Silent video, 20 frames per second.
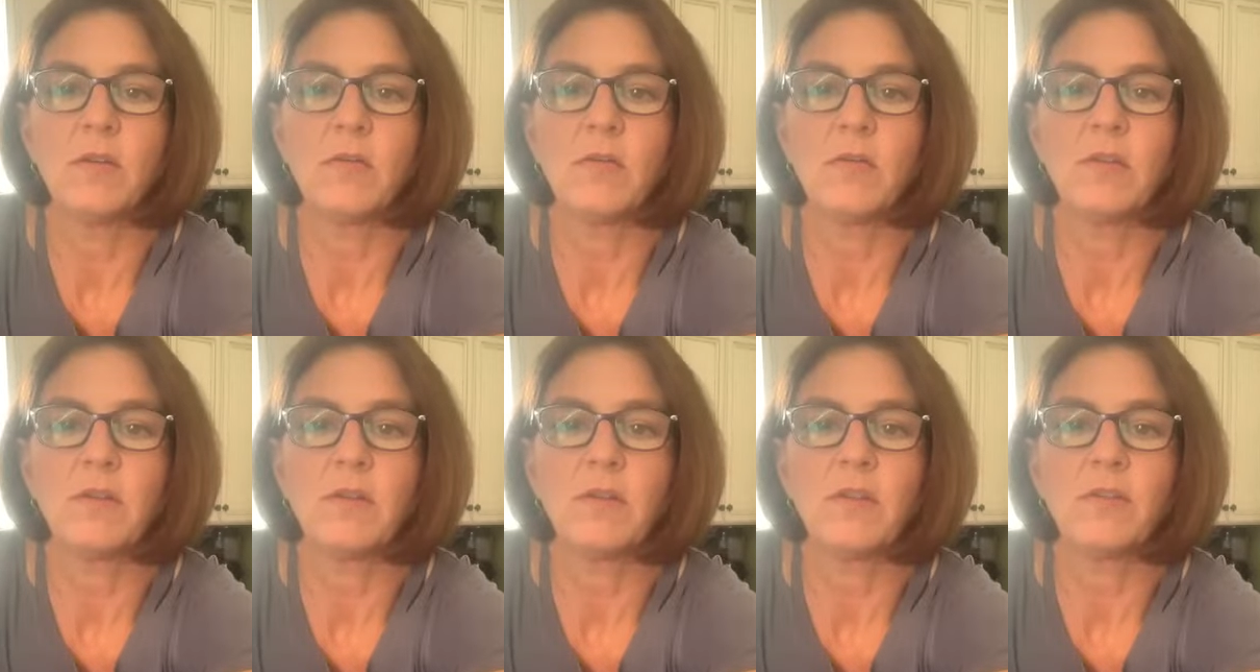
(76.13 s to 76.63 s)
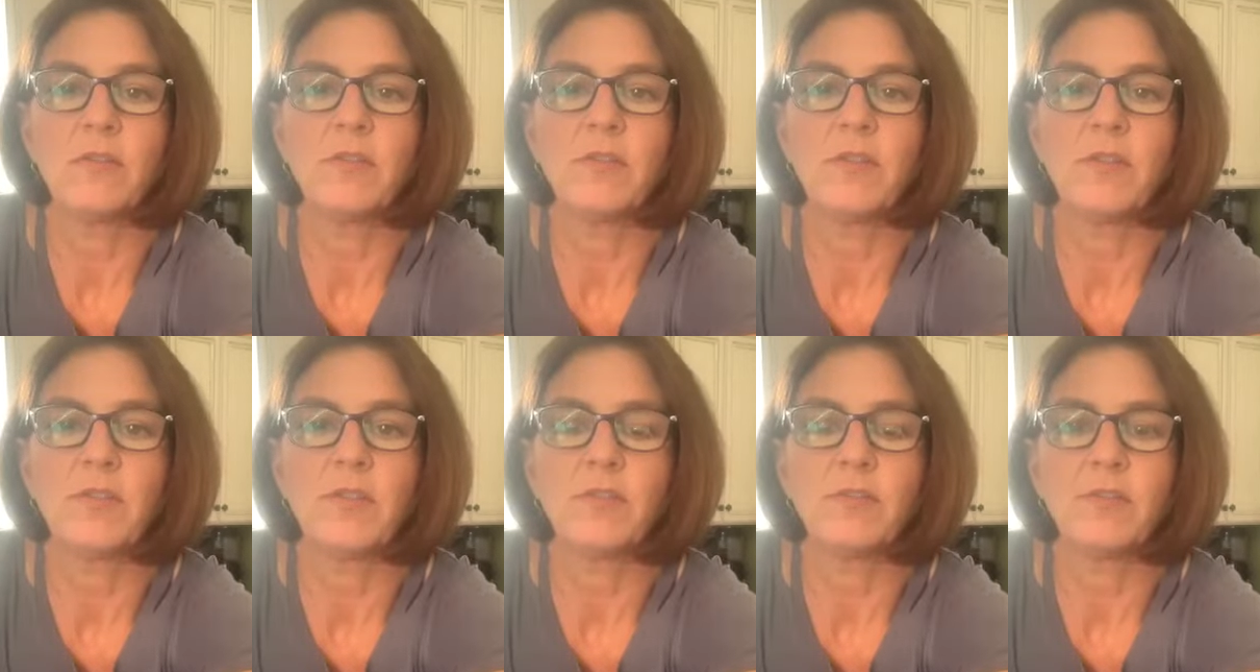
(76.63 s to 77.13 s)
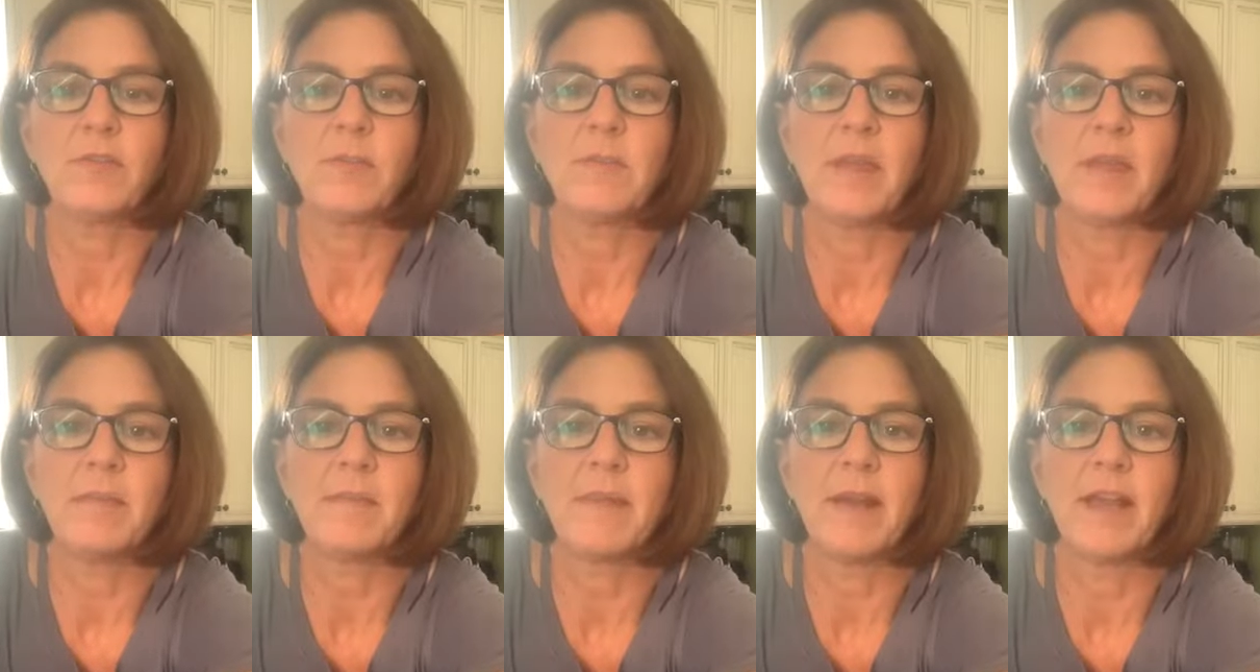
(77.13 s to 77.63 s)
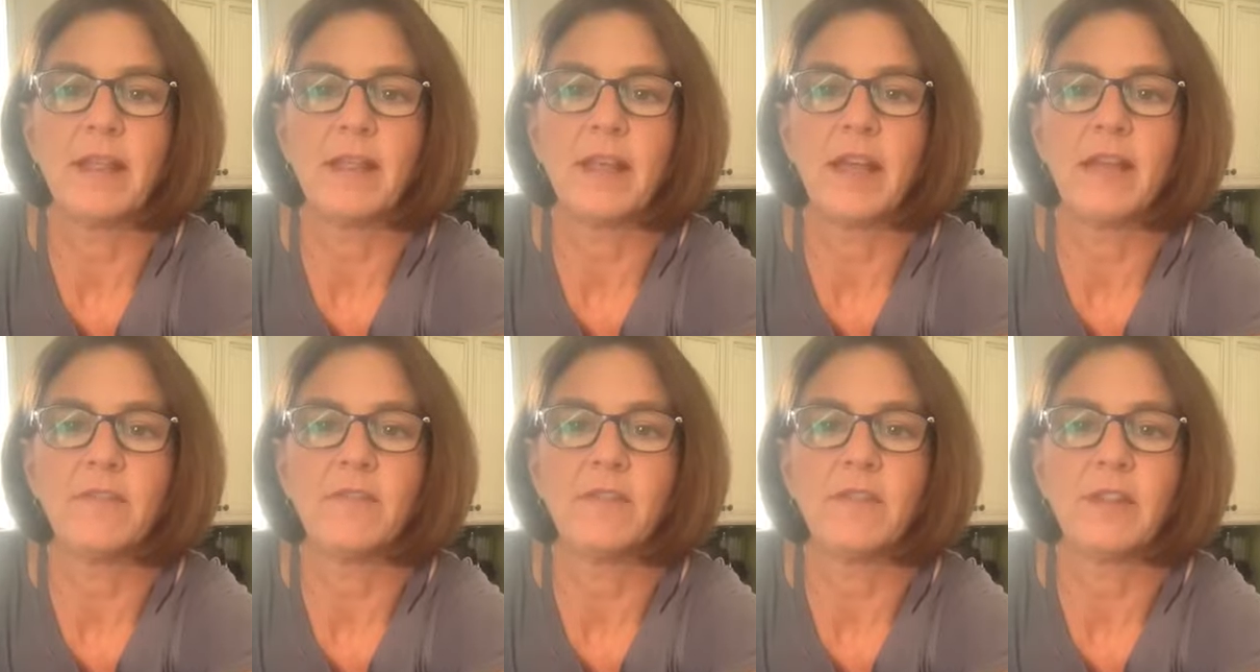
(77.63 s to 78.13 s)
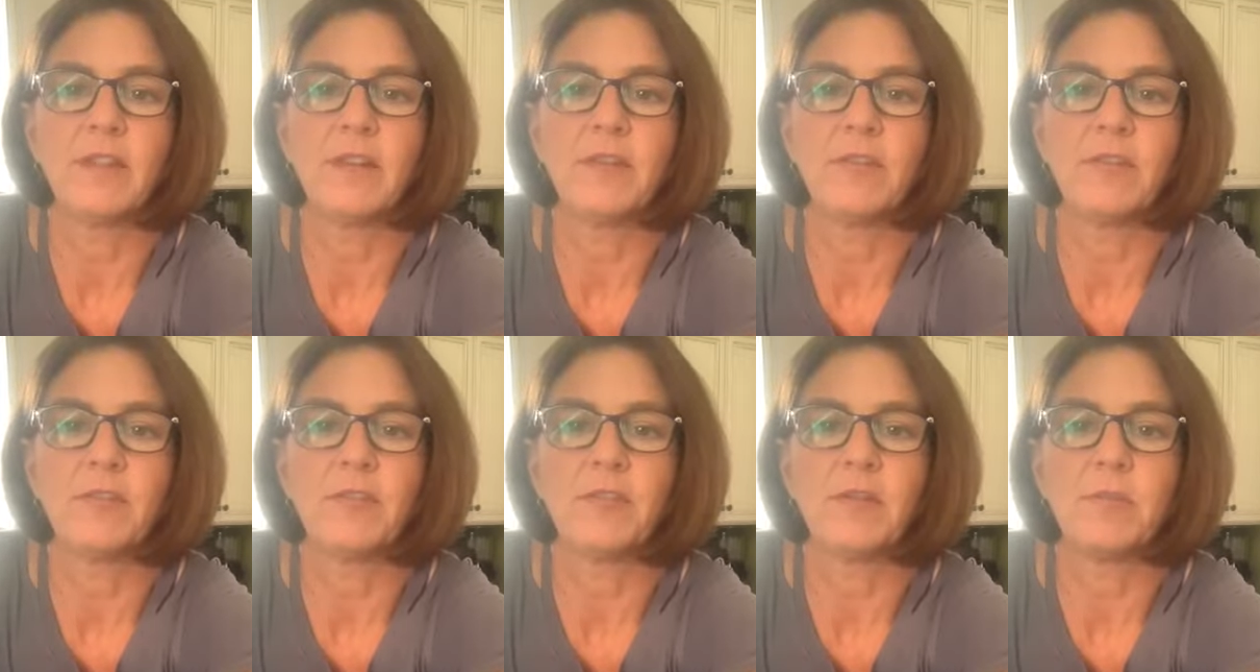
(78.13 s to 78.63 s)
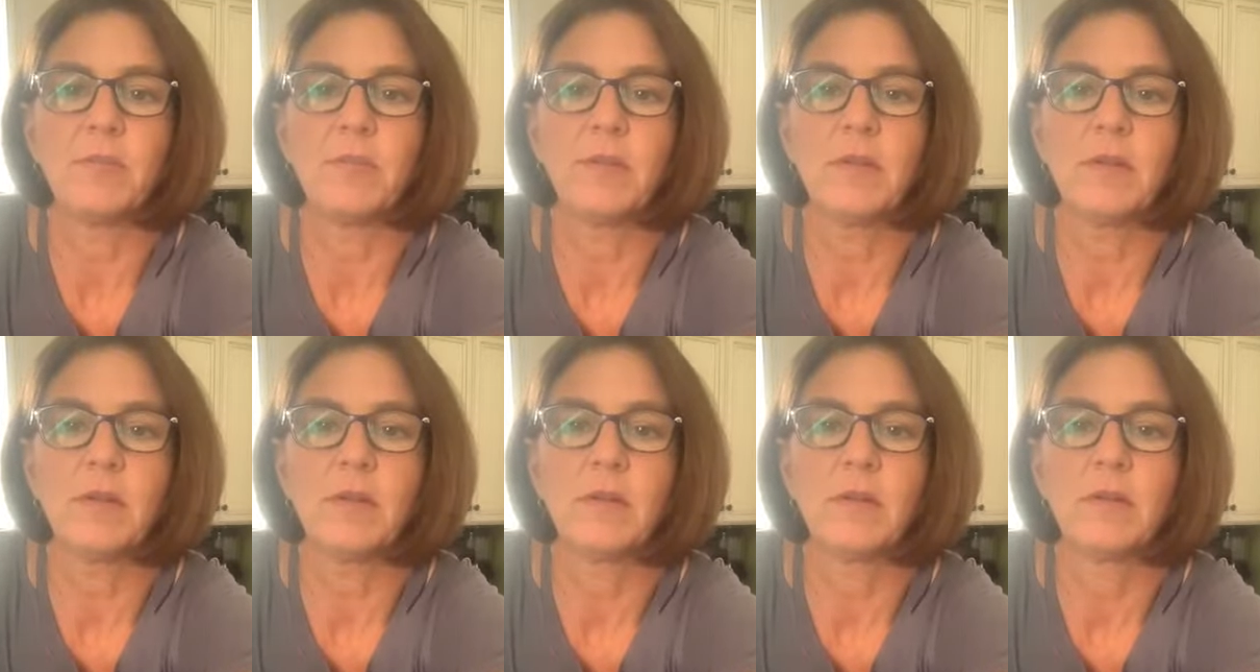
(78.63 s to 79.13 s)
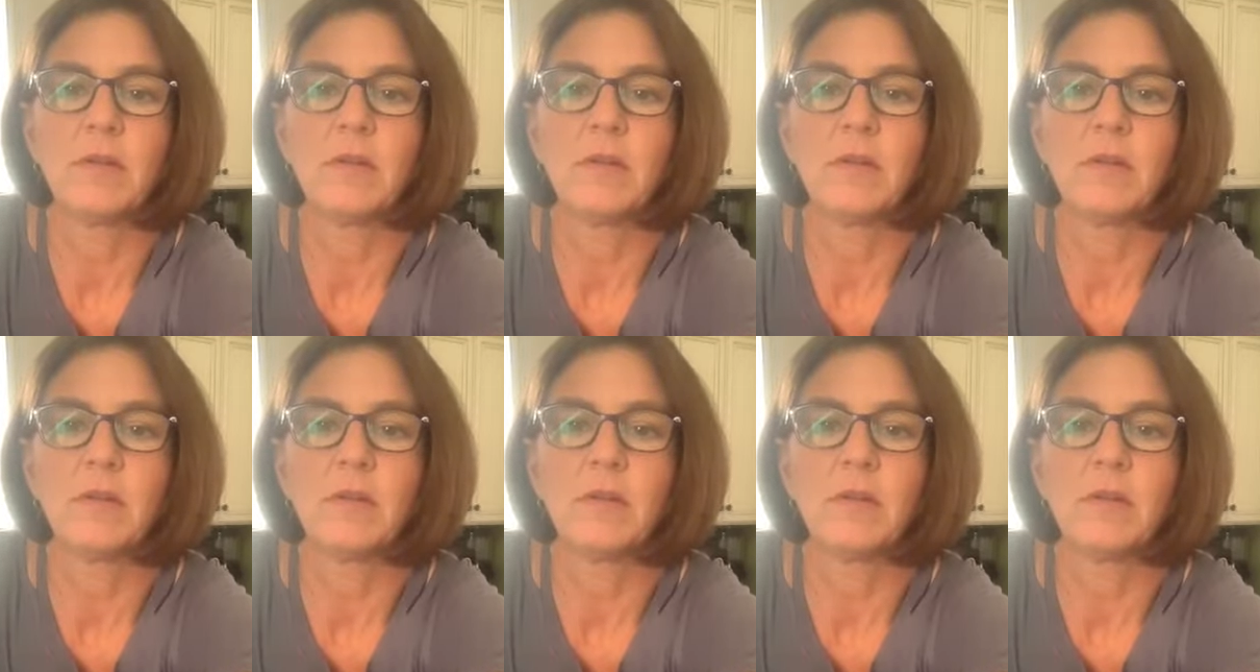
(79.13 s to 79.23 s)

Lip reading: order so this would make my life a little simpler.